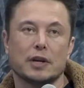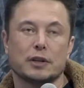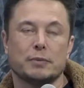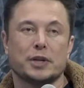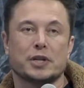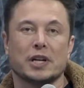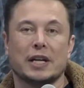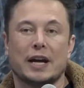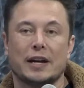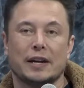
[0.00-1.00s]
the space shuttle
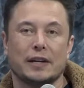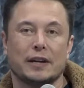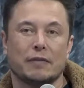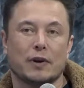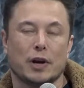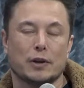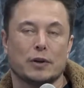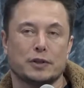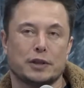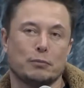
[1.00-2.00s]
ended up
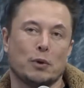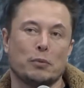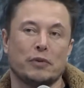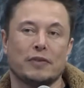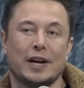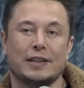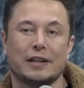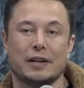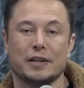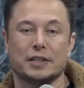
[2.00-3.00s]
costing more per flight
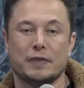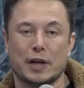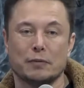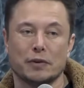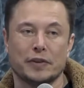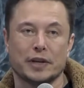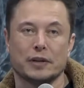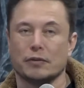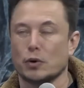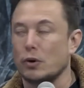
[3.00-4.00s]
than an expendable
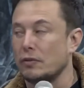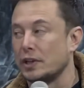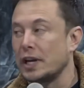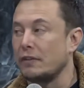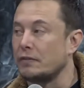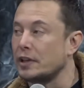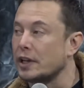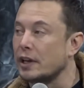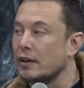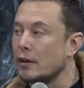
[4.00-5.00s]
vehicle of equivalent
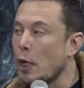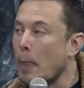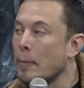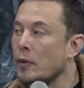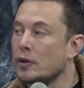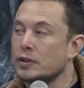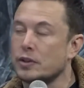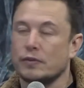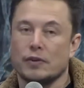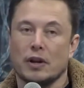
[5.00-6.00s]
capability.
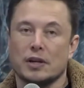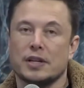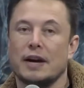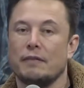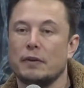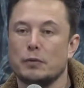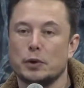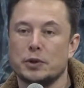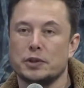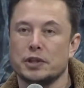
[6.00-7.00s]
So for a long time people were
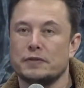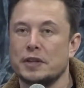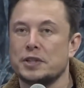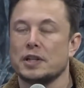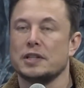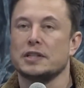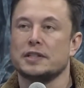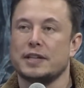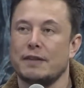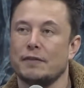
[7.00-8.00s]
using the space shuttle as an
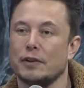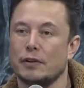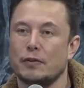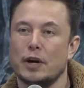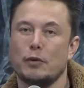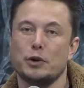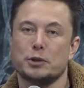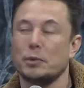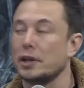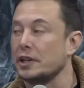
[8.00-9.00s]
example of why
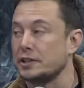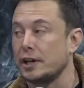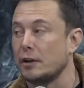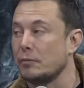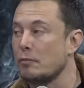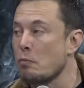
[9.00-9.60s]
reusability is dumb.